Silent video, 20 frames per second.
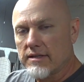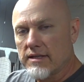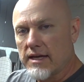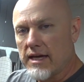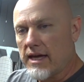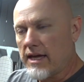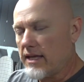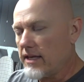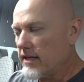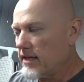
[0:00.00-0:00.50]

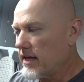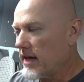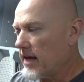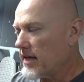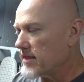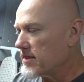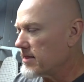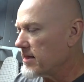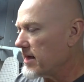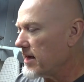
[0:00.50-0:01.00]
And
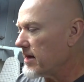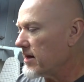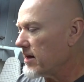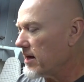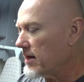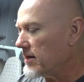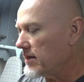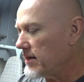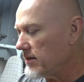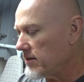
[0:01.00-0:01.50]
I think
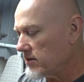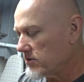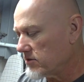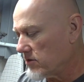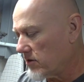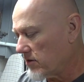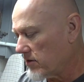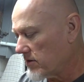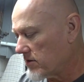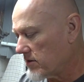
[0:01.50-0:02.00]
I need to
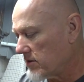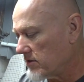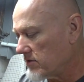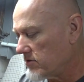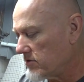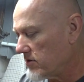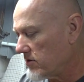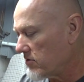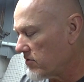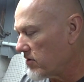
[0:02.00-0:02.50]
start
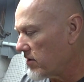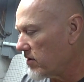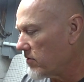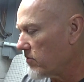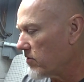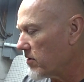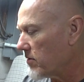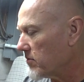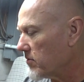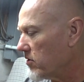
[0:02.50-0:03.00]
considering
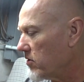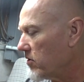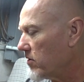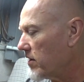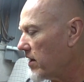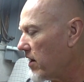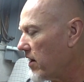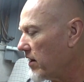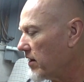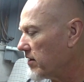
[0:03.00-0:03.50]
where I'm
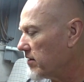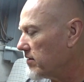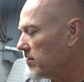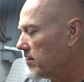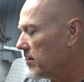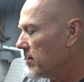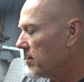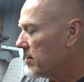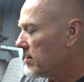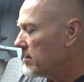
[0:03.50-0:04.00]
going. Now I could,
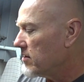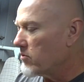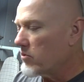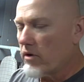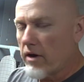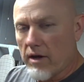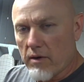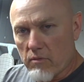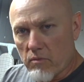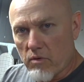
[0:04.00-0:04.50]

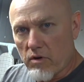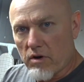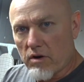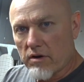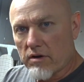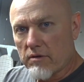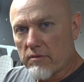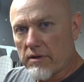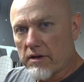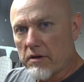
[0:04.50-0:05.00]
where I
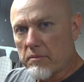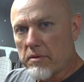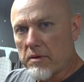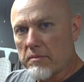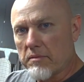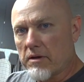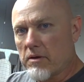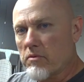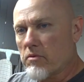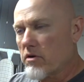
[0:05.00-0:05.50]
work, around the
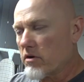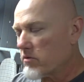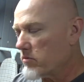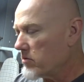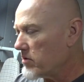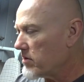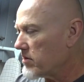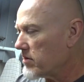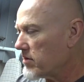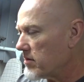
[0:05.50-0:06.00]
people I work
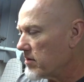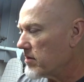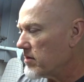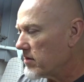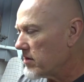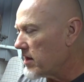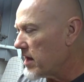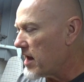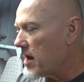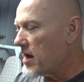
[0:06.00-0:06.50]
with,
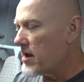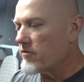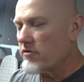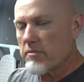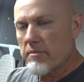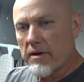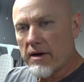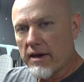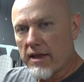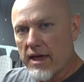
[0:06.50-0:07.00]

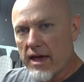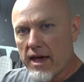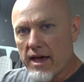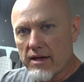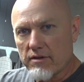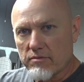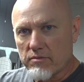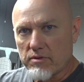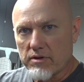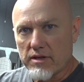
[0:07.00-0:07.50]
Everybody
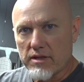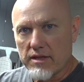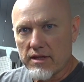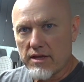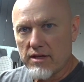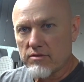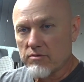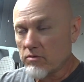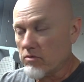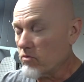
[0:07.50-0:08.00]
has one of
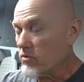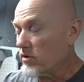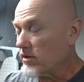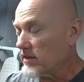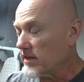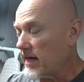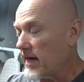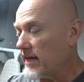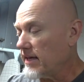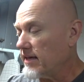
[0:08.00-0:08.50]
these or one
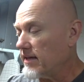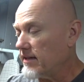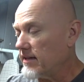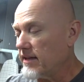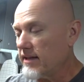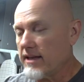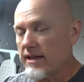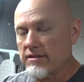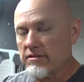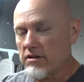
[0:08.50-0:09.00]
like it,
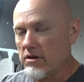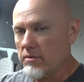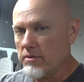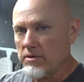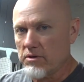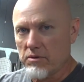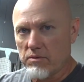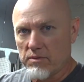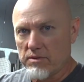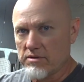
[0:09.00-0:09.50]
and that's all we
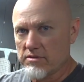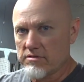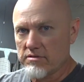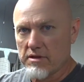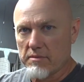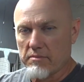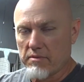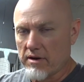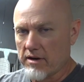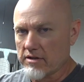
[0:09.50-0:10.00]
do. We
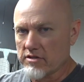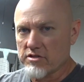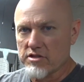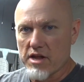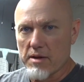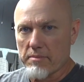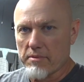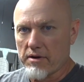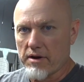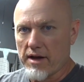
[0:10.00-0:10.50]
snip around,
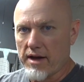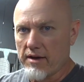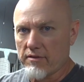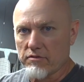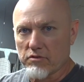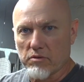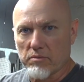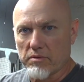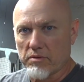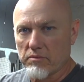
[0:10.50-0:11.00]
snap our
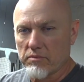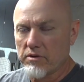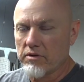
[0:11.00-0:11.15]
knives open.